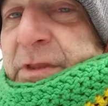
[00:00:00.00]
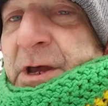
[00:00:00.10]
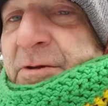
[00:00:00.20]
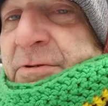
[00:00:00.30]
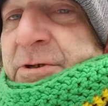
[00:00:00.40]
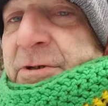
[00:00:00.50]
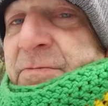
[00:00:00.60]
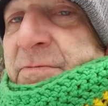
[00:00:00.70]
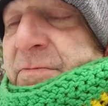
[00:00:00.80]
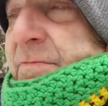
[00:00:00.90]
I
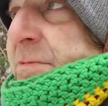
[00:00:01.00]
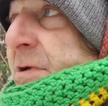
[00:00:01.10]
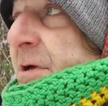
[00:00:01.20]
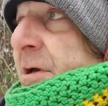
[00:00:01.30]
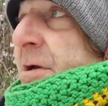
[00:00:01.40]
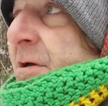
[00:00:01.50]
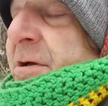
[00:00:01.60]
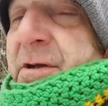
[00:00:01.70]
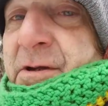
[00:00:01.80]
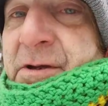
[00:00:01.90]
learned
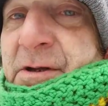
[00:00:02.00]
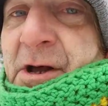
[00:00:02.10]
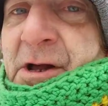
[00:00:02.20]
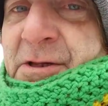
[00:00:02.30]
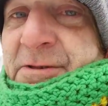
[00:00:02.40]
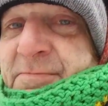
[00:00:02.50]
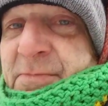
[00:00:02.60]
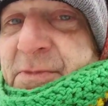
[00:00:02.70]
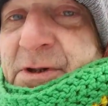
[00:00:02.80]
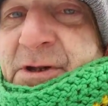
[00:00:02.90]
all
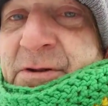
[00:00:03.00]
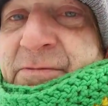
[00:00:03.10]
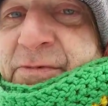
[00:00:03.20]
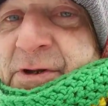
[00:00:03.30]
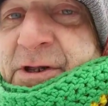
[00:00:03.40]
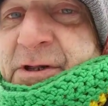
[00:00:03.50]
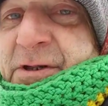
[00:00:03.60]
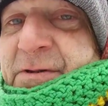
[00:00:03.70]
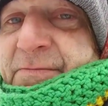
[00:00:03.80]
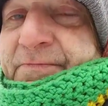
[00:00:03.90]
of the
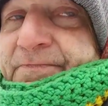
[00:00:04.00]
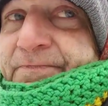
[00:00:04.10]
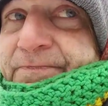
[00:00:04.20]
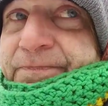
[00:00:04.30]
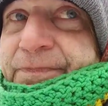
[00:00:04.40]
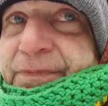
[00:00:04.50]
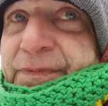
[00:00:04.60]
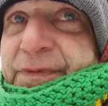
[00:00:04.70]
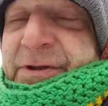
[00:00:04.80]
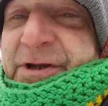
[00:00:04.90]

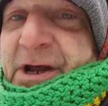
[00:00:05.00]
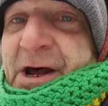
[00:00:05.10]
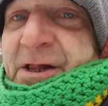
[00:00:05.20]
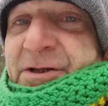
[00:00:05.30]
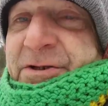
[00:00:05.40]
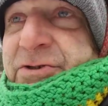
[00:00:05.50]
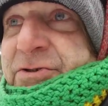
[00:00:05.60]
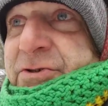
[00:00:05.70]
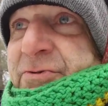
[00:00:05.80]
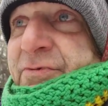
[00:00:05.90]

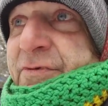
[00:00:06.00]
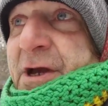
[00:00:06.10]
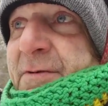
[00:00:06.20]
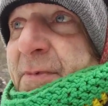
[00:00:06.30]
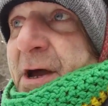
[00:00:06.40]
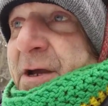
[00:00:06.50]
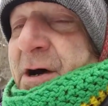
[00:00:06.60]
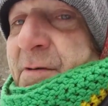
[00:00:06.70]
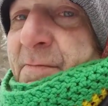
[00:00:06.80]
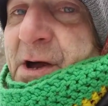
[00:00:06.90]
knowledge to reflect back
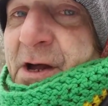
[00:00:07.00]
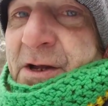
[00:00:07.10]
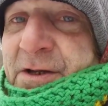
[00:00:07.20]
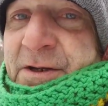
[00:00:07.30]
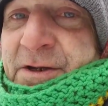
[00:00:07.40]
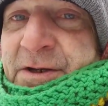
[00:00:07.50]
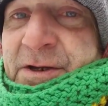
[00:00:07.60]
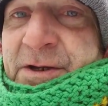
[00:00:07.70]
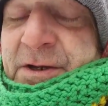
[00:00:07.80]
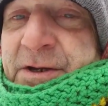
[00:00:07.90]
on my
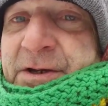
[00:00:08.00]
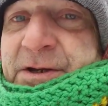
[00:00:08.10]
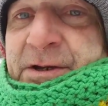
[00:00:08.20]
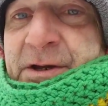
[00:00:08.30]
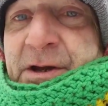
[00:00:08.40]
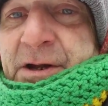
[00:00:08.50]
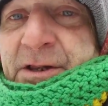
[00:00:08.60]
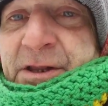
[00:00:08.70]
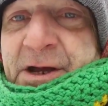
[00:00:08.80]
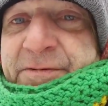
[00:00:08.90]

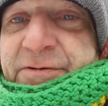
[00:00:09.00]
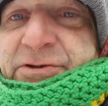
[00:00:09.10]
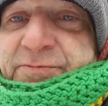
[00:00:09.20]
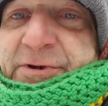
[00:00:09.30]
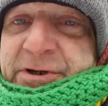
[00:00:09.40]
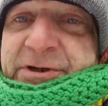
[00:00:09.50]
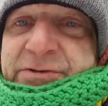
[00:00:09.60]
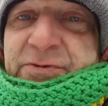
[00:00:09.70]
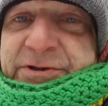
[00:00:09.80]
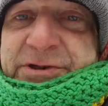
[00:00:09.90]
life
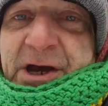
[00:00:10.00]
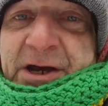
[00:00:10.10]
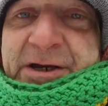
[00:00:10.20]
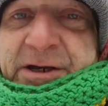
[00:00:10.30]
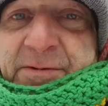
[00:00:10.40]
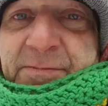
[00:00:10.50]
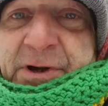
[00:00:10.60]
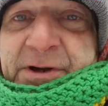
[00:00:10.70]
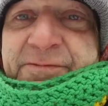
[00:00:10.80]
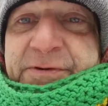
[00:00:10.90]
experience, which I am
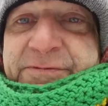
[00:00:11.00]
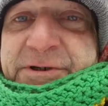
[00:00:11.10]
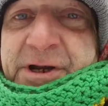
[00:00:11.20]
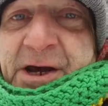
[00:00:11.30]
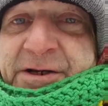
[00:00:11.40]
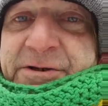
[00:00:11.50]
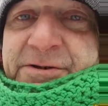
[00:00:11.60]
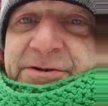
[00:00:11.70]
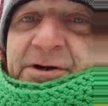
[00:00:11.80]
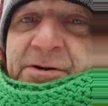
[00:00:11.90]
59
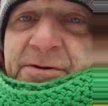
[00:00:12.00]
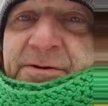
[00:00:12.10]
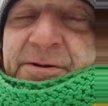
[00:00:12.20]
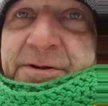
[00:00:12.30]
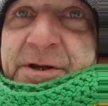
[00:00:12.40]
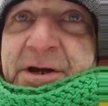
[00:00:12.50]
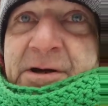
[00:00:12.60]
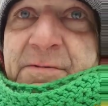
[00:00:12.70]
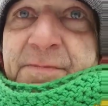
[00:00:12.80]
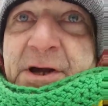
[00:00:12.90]
years old
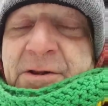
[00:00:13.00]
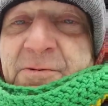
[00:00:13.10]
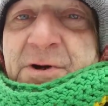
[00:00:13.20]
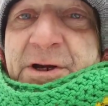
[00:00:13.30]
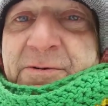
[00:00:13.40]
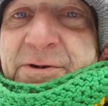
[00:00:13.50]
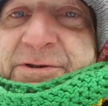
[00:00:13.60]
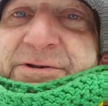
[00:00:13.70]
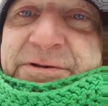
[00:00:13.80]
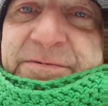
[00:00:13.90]
now, by the way,
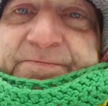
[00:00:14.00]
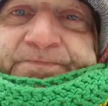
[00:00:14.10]
which,